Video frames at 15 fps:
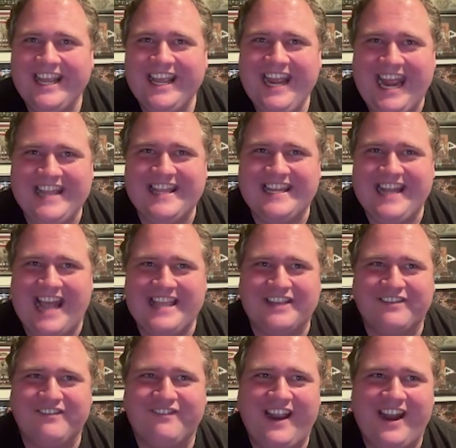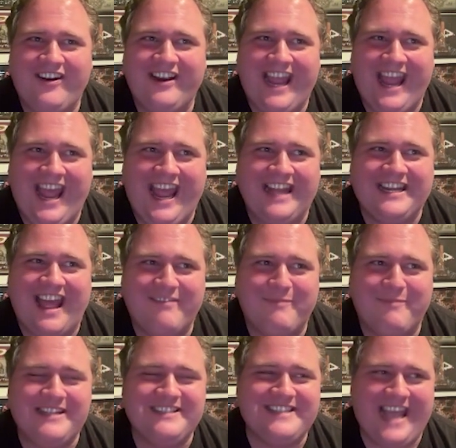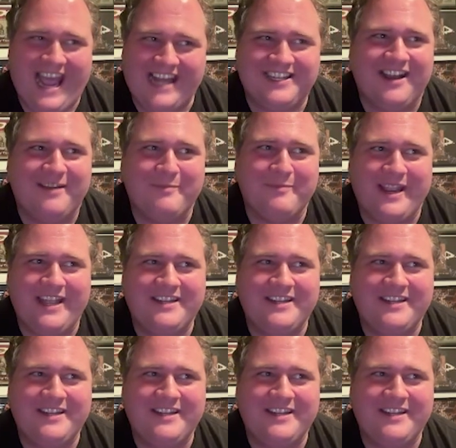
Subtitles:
and then at the very end have my dad come in.